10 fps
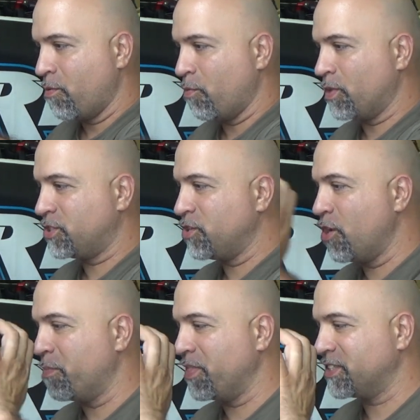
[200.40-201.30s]
once you
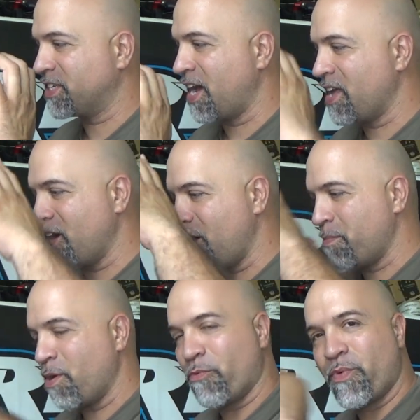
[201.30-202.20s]
open this guy
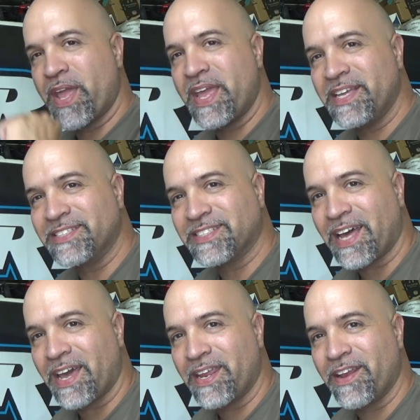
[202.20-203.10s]
up, right
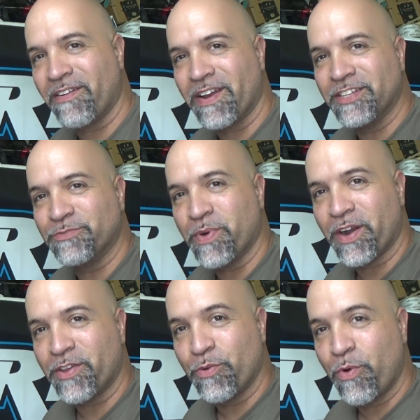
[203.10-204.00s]
inside here is
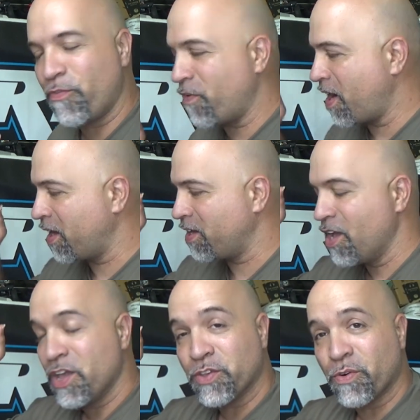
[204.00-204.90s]
where you will find
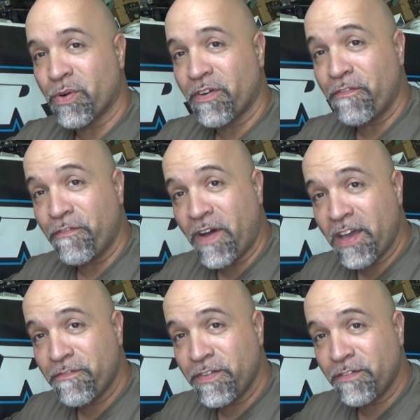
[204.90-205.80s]
your
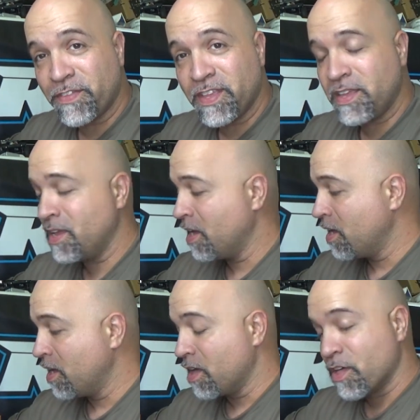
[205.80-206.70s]
550
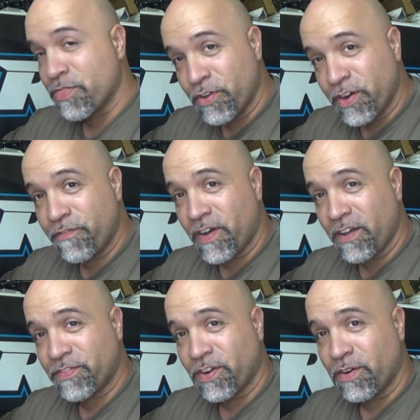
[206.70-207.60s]

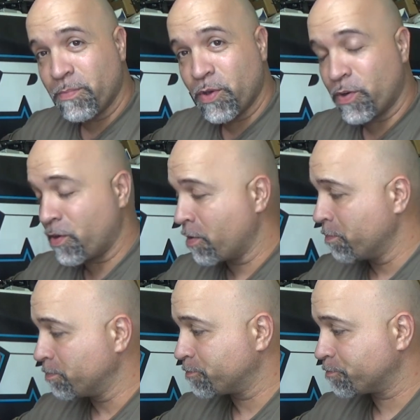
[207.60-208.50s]
35 turn motor,
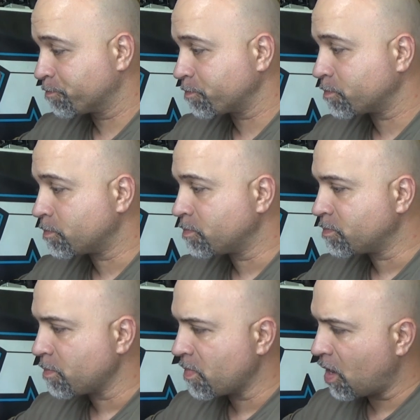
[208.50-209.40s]

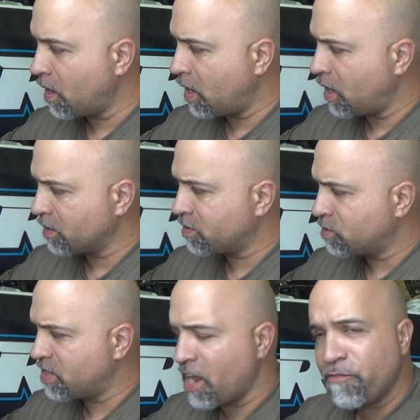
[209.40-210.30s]

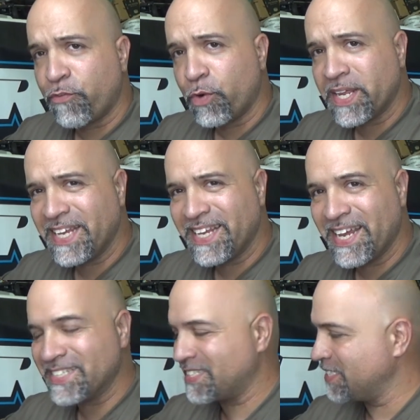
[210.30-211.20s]
1040
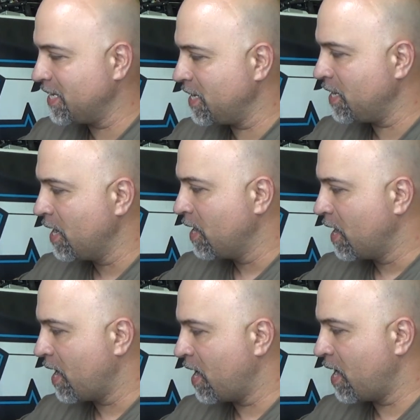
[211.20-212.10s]
ESC,
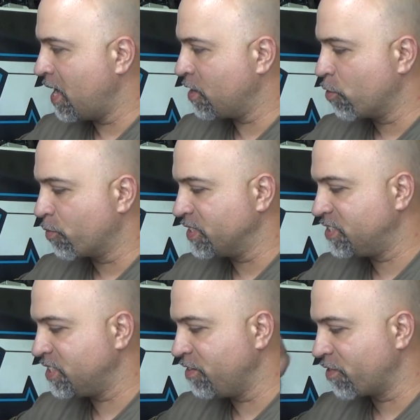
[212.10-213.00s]
and your
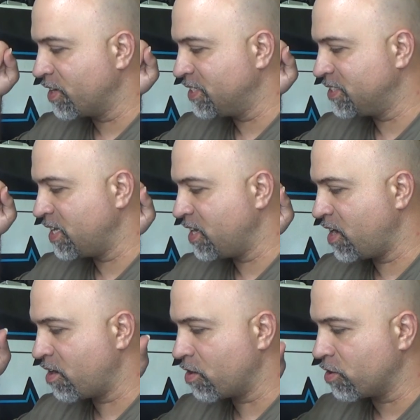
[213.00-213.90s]
receiver is in
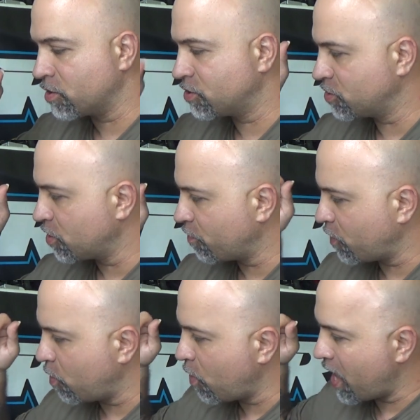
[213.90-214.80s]
here, your
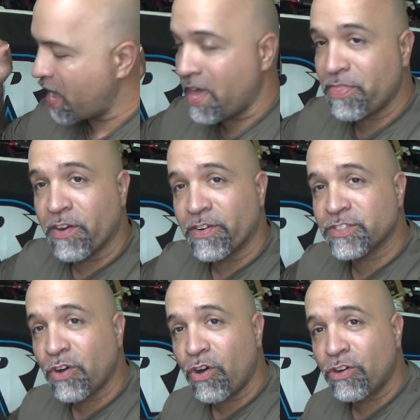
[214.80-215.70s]
servo, and there
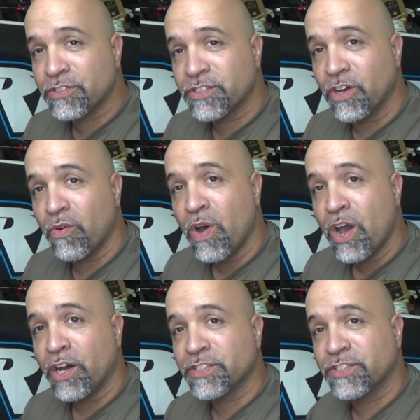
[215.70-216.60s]
is also
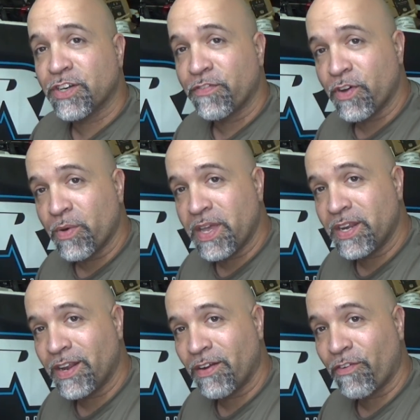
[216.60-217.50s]
a servo
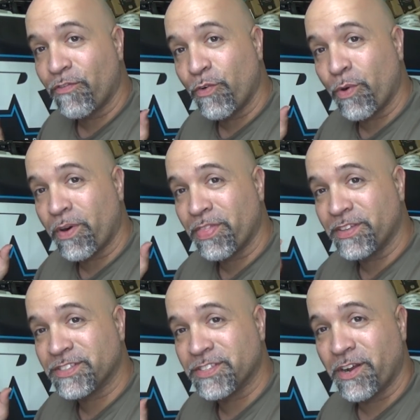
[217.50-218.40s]
in here for
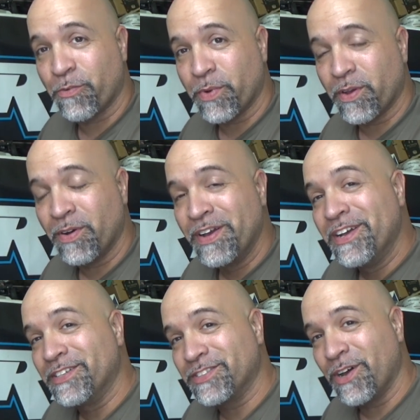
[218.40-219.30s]
the steering wheel.
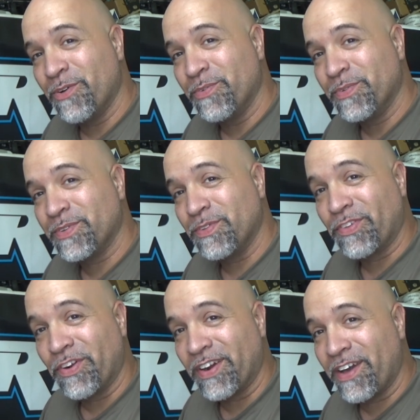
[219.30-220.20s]
So you
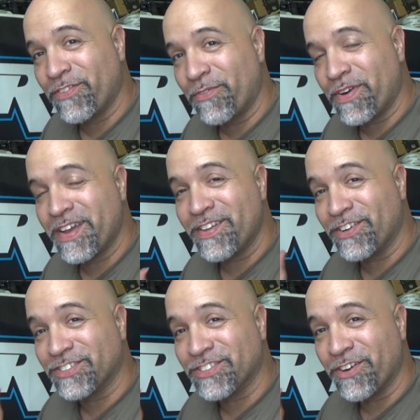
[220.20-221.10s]
turn left and right,
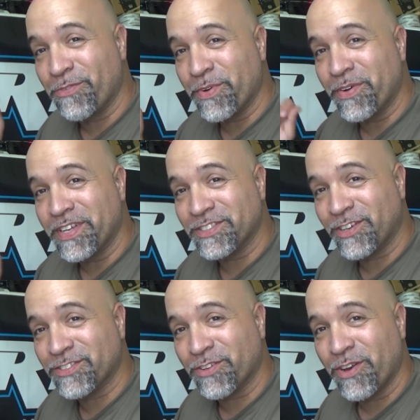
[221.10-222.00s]
your steering wheel is
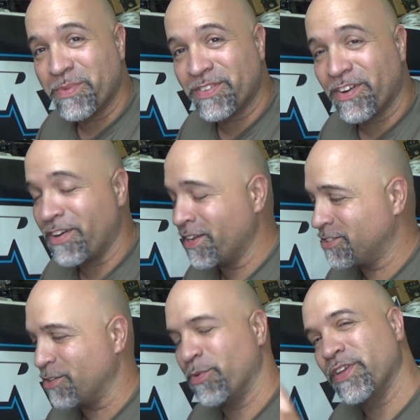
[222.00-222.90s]
also going to be turning.
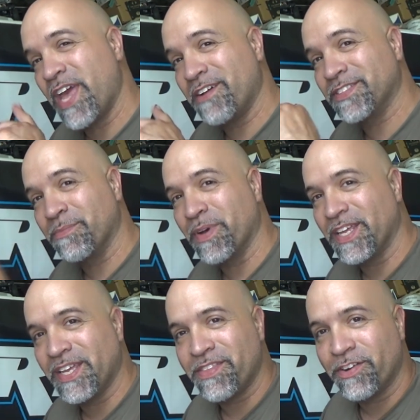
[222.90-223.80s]
So when you have
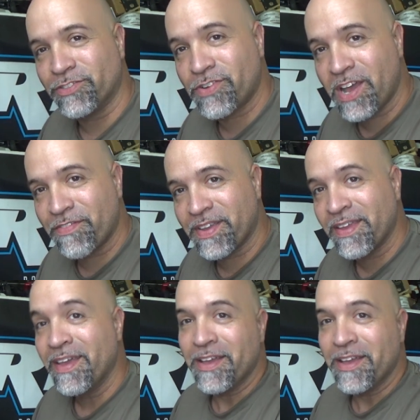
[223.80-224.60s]
somebody in there driving,